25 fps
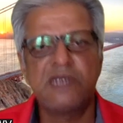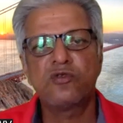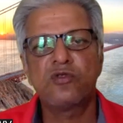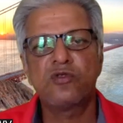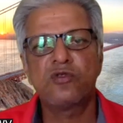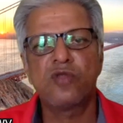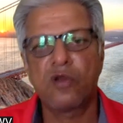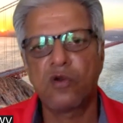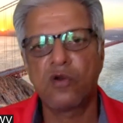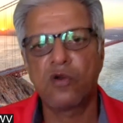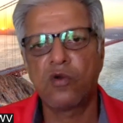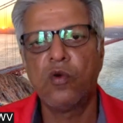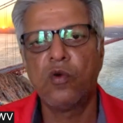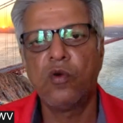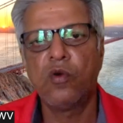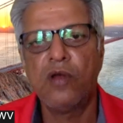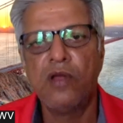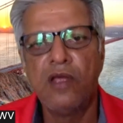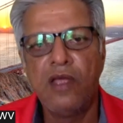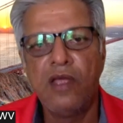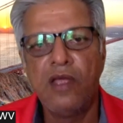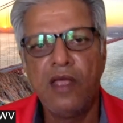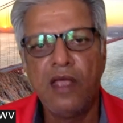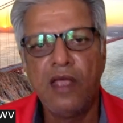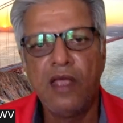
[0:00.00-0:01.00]
to the rule,
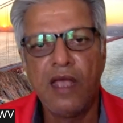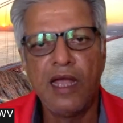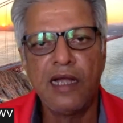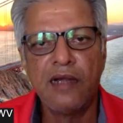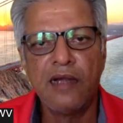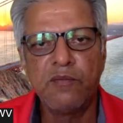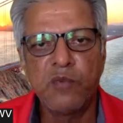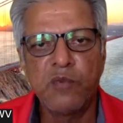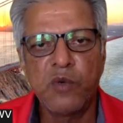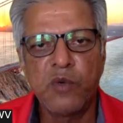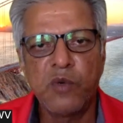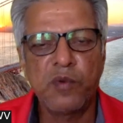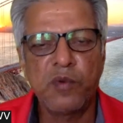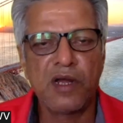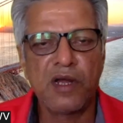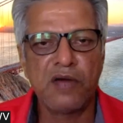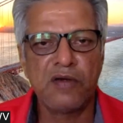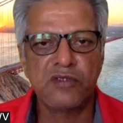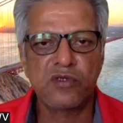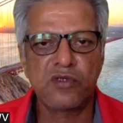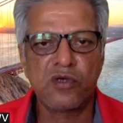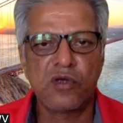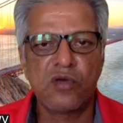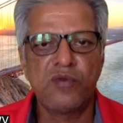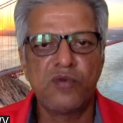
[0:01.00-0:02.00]
and Bumrah
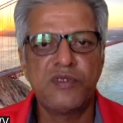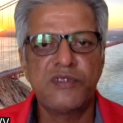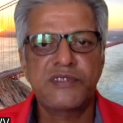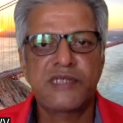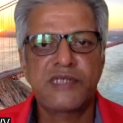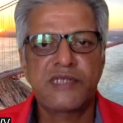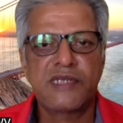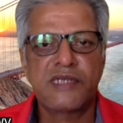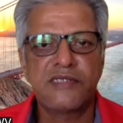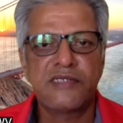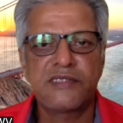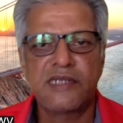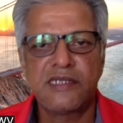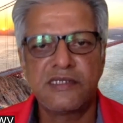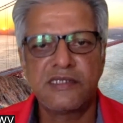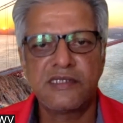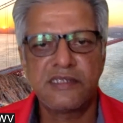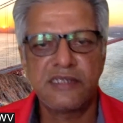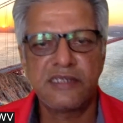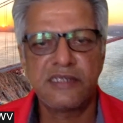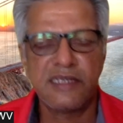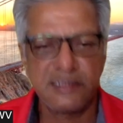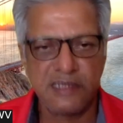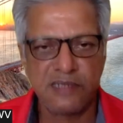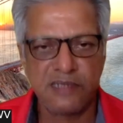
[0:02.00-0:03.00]
was always considered as
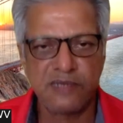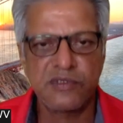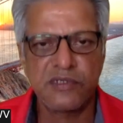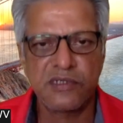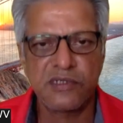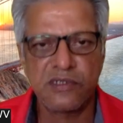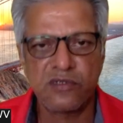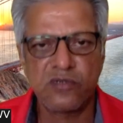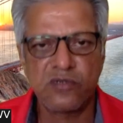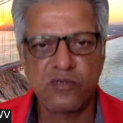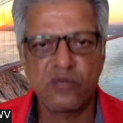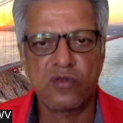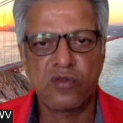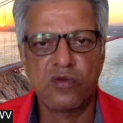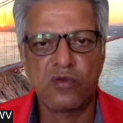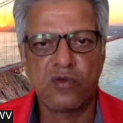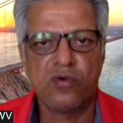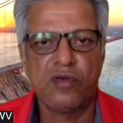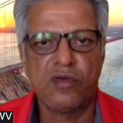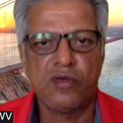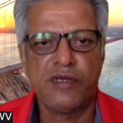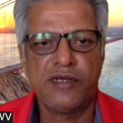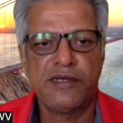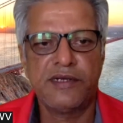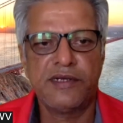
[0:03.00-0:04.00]
an exception to the
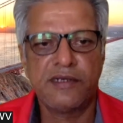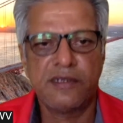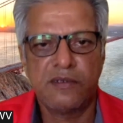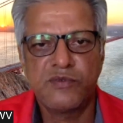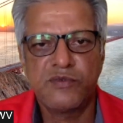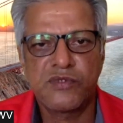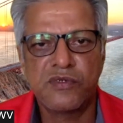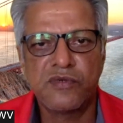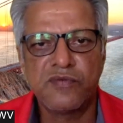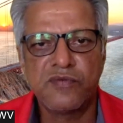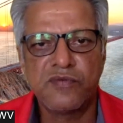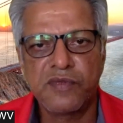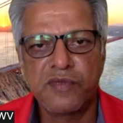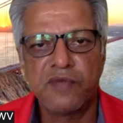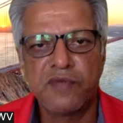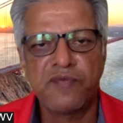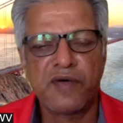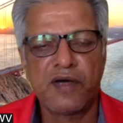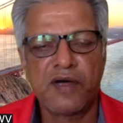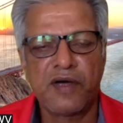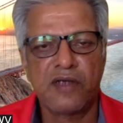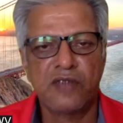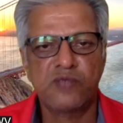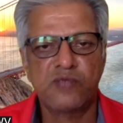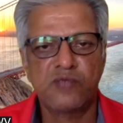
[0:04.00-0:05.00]
rule in terms of the
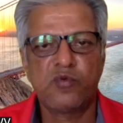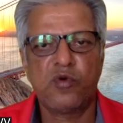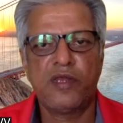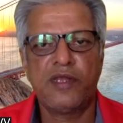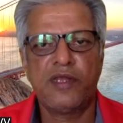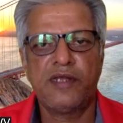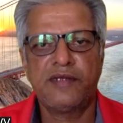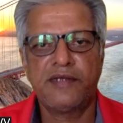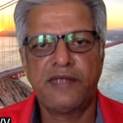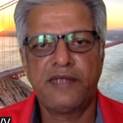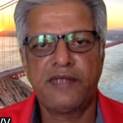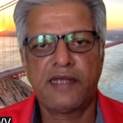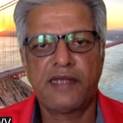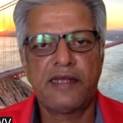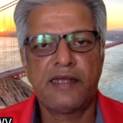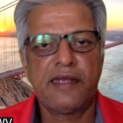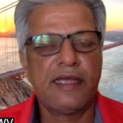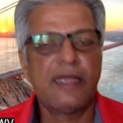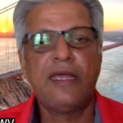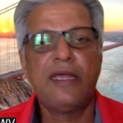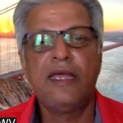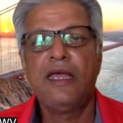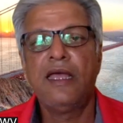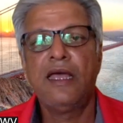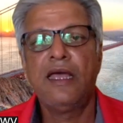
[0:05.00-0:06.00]
fast bowling technique
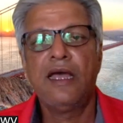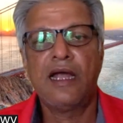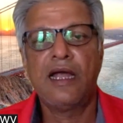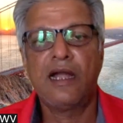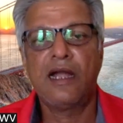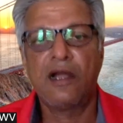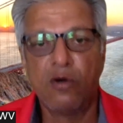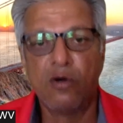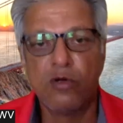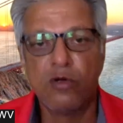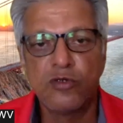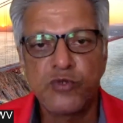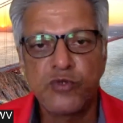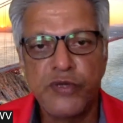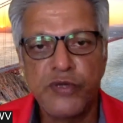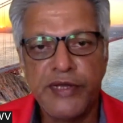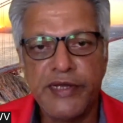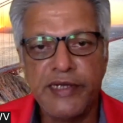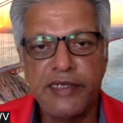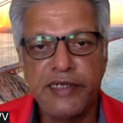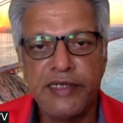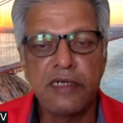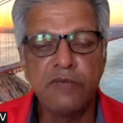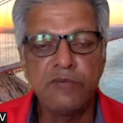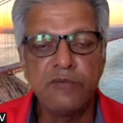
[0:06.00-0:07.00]
and also
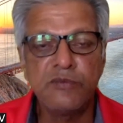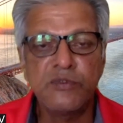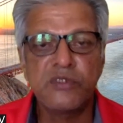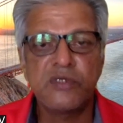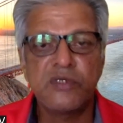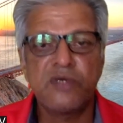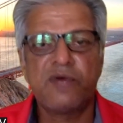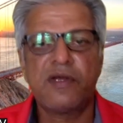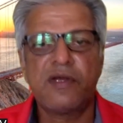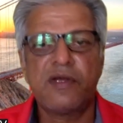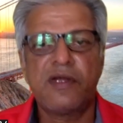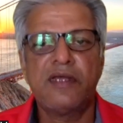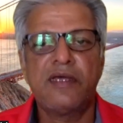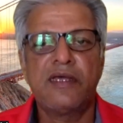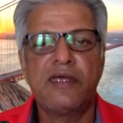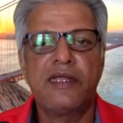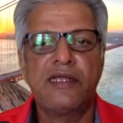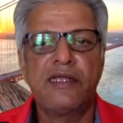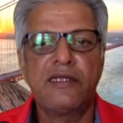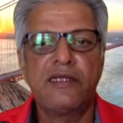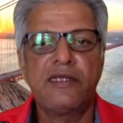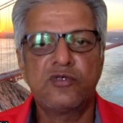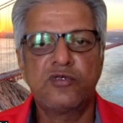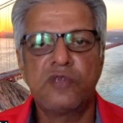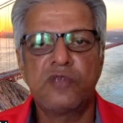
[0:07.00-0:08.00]
in terms of
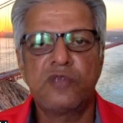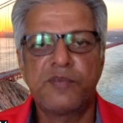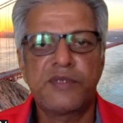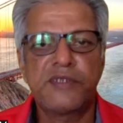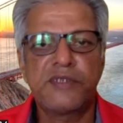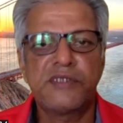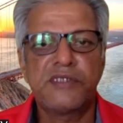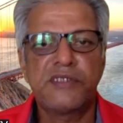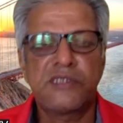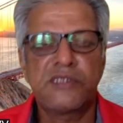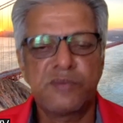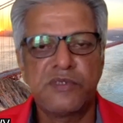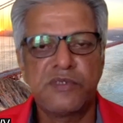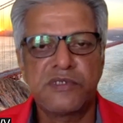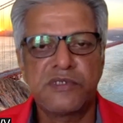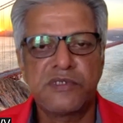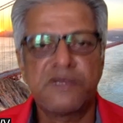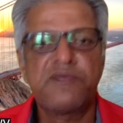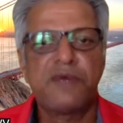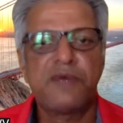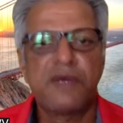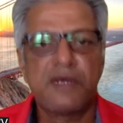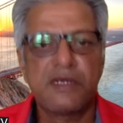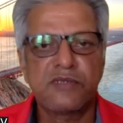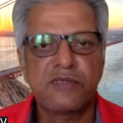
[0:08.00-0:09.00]
adhering to the principles of
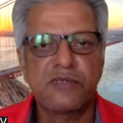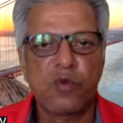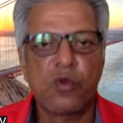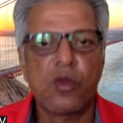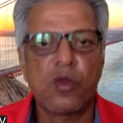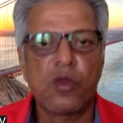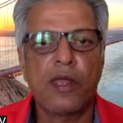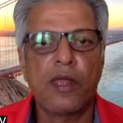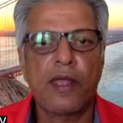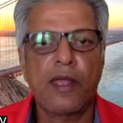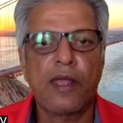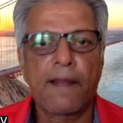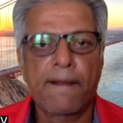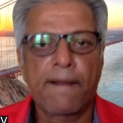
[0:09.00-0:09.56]
fast bowling.